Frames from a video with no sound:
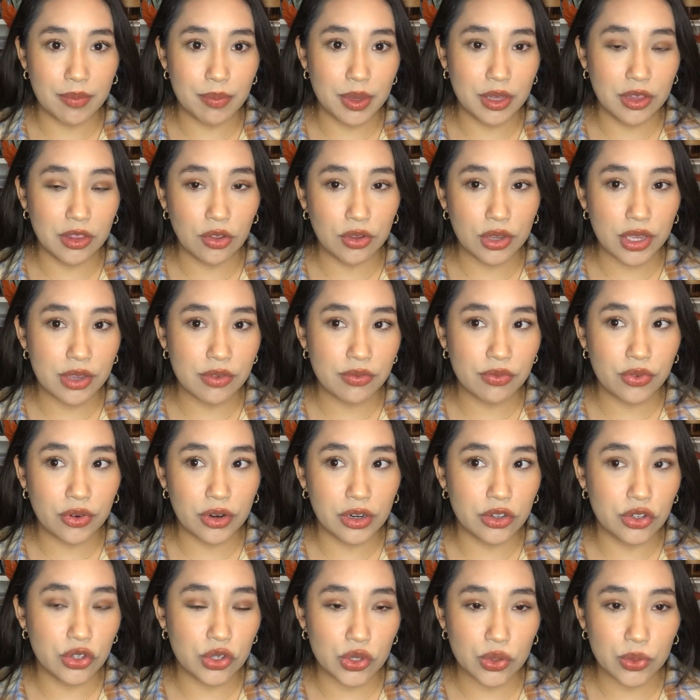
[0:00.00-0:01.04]
Been looking for
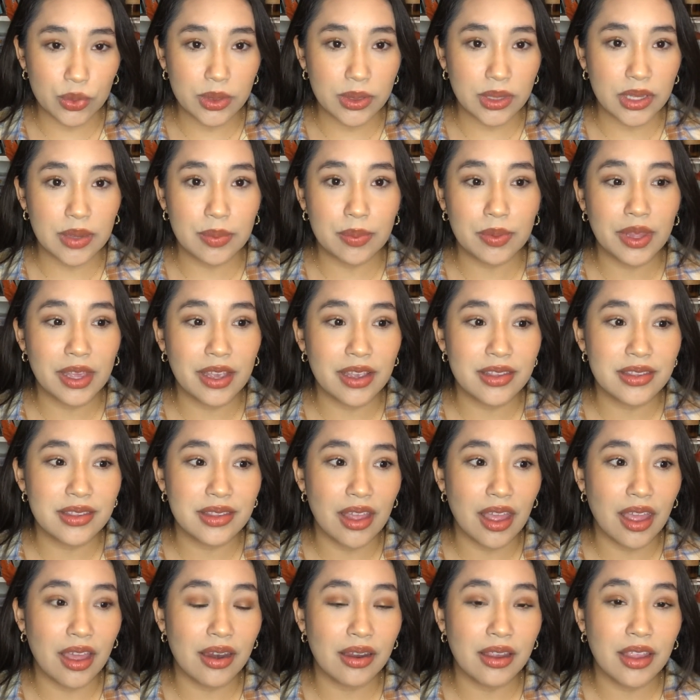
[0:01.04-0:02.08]
a jewelry place
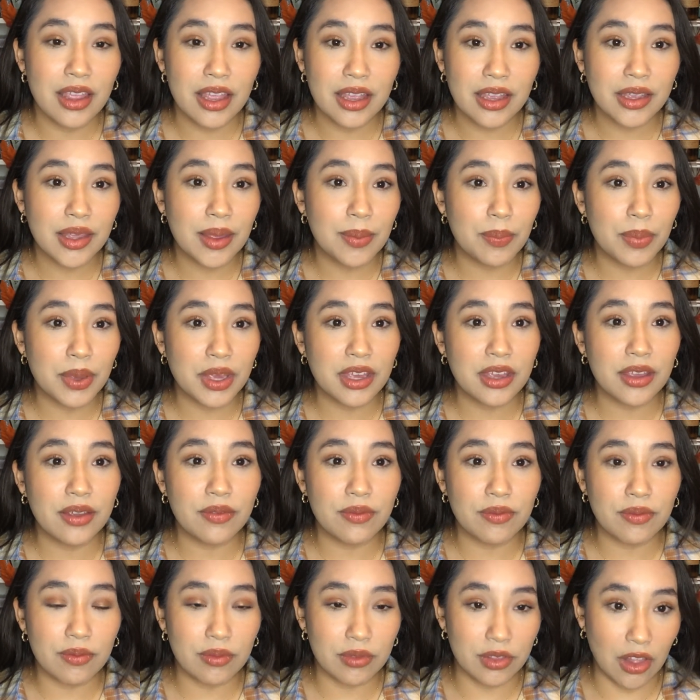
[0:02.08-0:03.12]
that can be
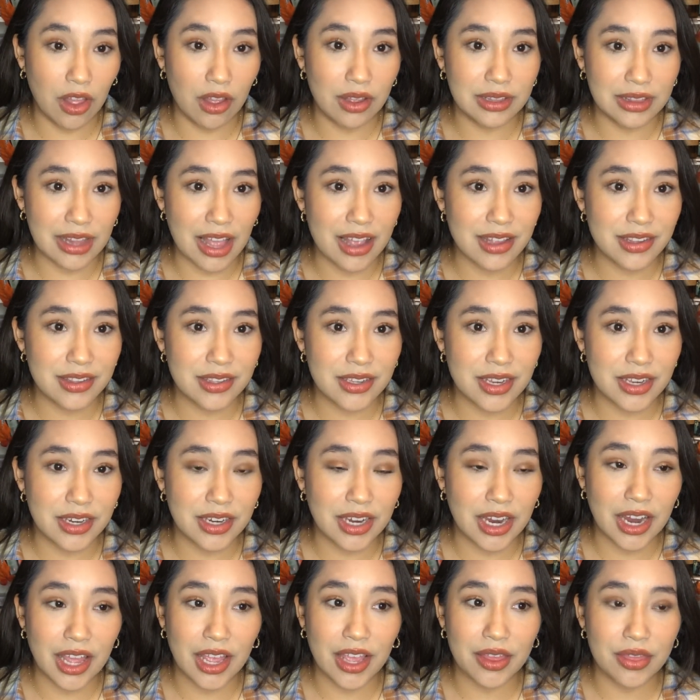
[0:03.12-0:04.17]
long lasting,
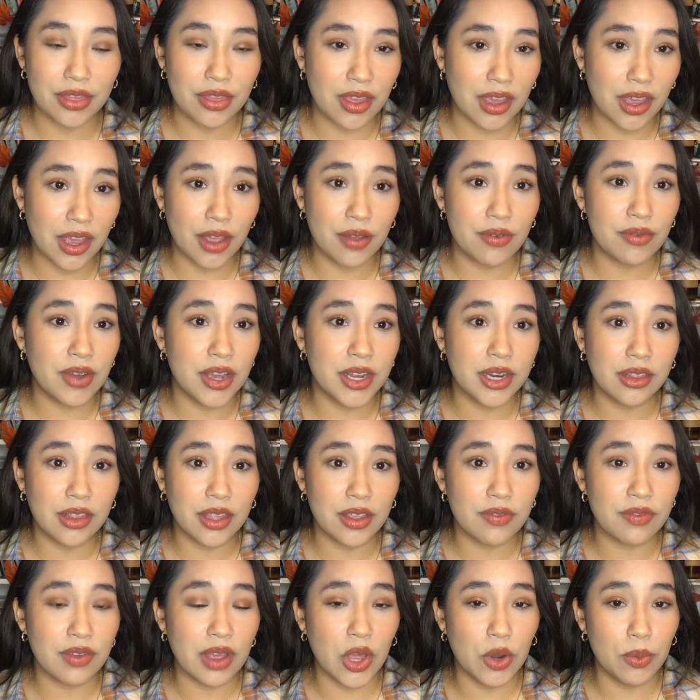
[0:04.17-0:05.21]
and I think I finally
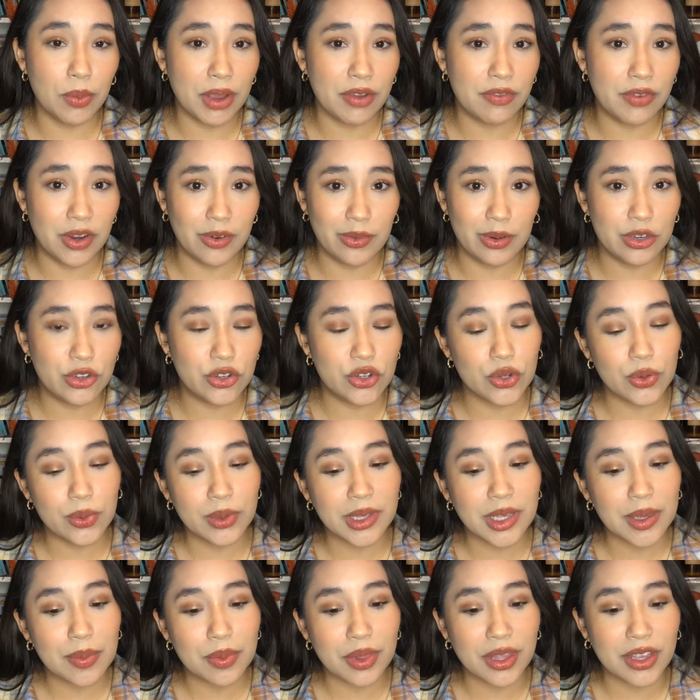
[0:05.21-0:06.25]
found my favorite
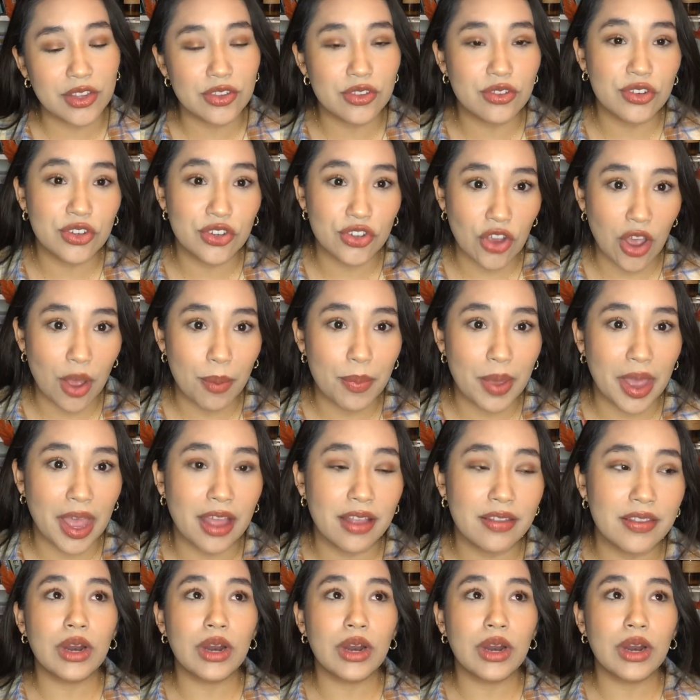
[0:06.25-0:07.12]
jewelry place to shop at.